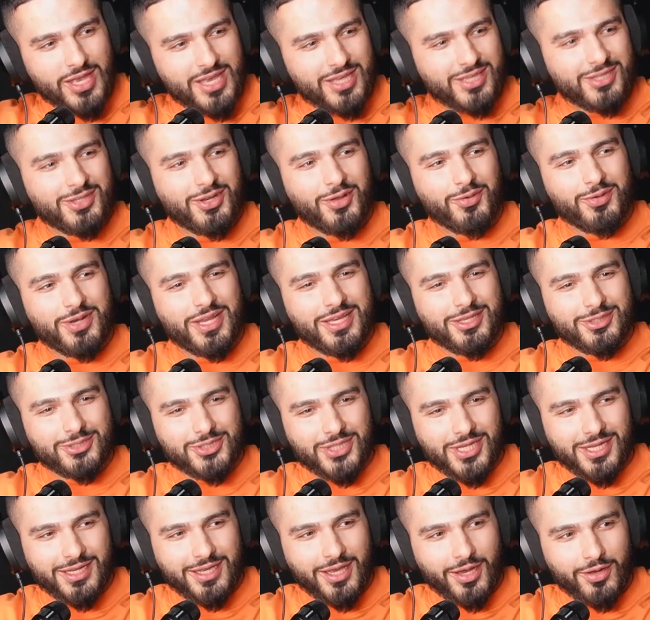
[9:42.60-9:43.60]
You know when they
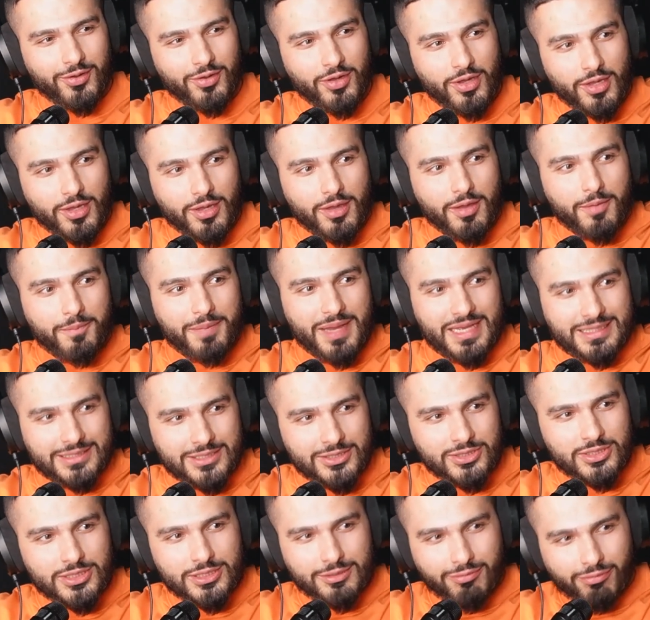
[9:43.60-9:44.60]
usually go,
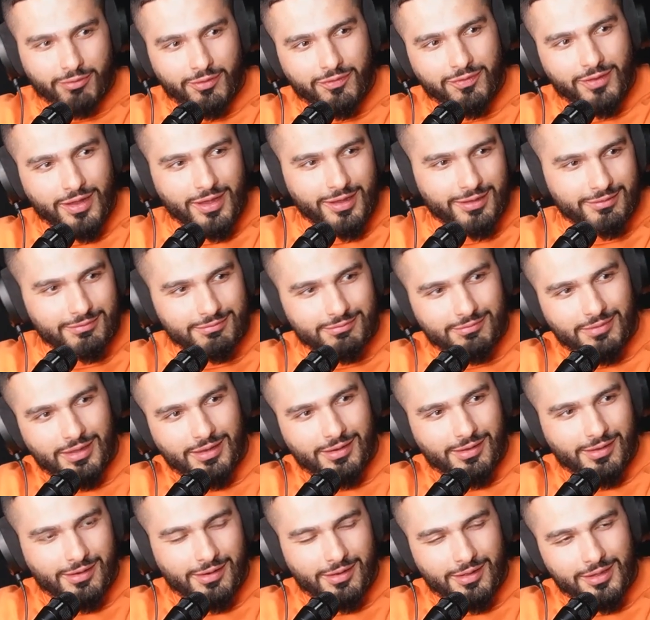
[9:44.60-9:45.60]
passengers for a flight, blah,
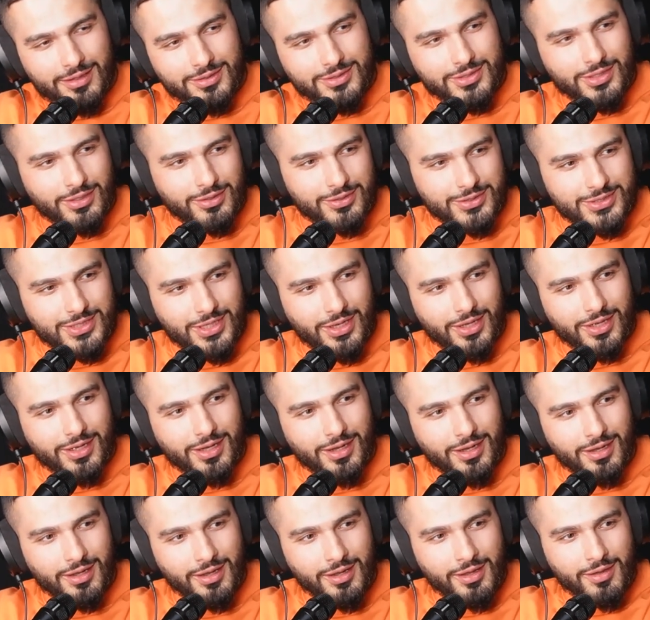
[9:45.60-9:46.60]
blah, blah, to
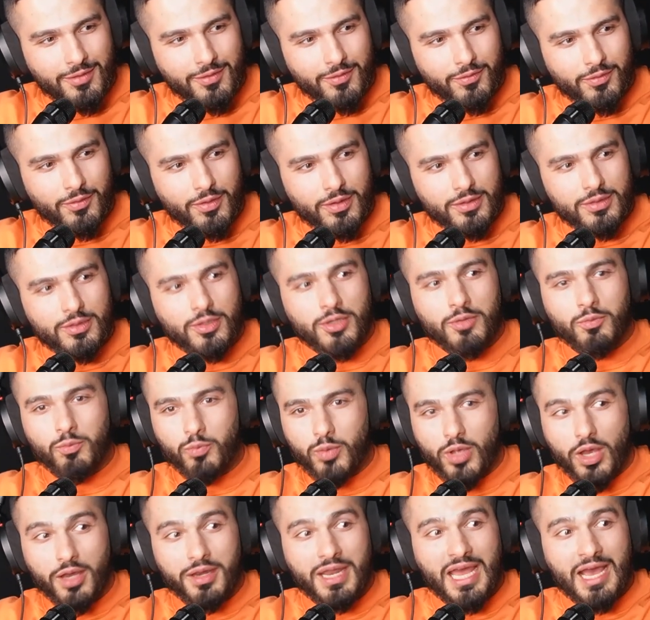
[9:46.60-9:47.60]
Lusaka.
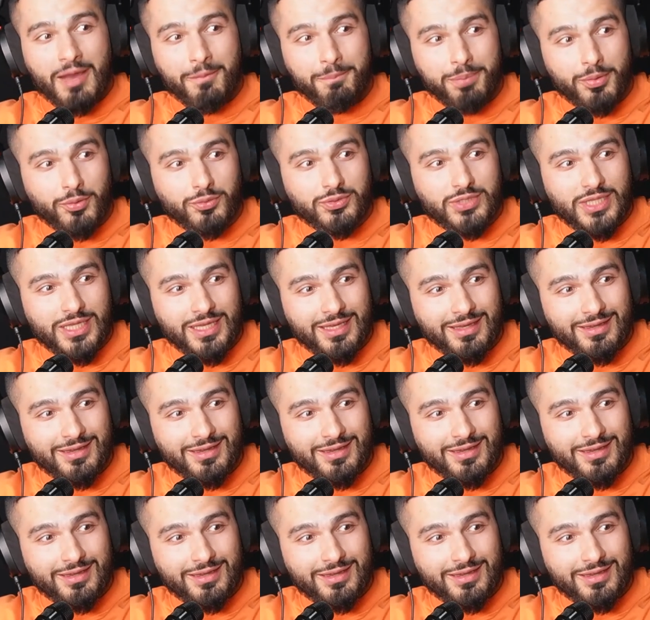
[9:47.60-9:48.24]
We are now boarding